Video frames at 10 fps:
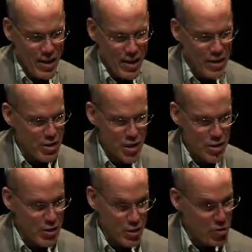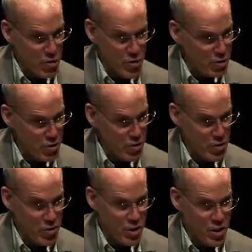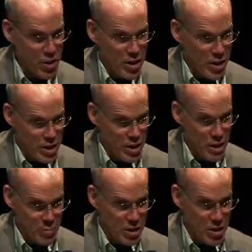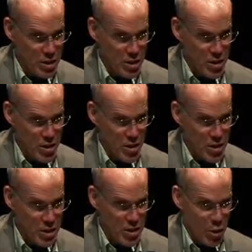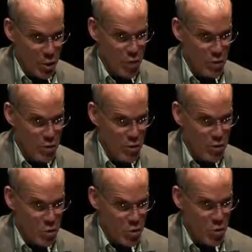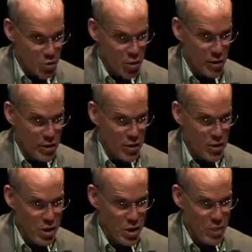It's not good news, except that it's helpful to know things,